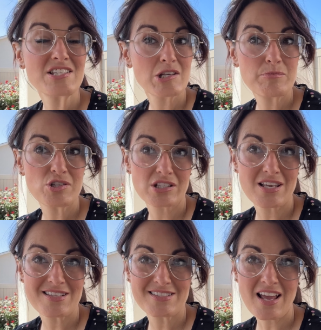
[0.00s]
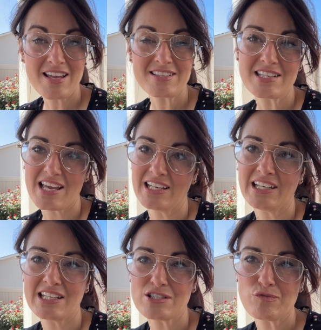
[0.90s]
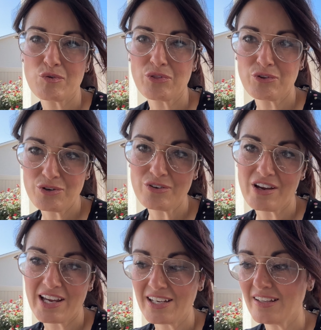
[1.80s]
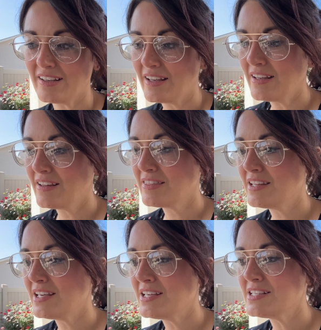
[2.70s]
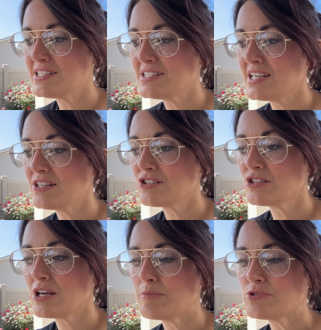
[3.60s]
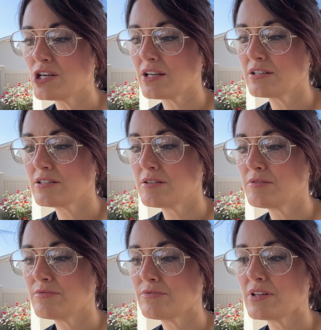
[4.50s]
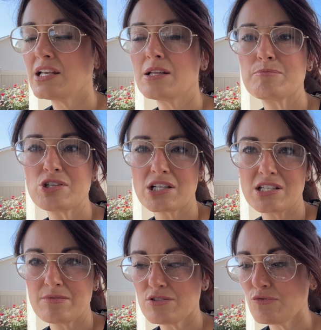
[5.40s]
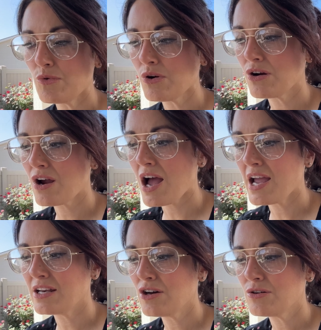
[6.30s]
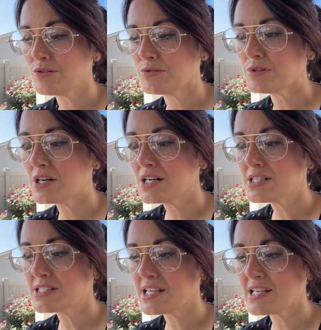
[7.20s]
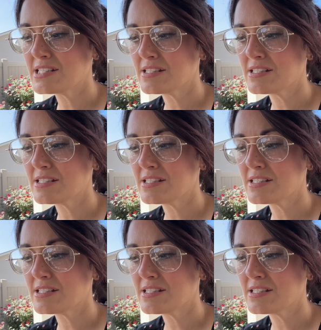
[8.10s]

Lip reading: subject is science, and it is for 3rd grade. The standard objectives for Idaho State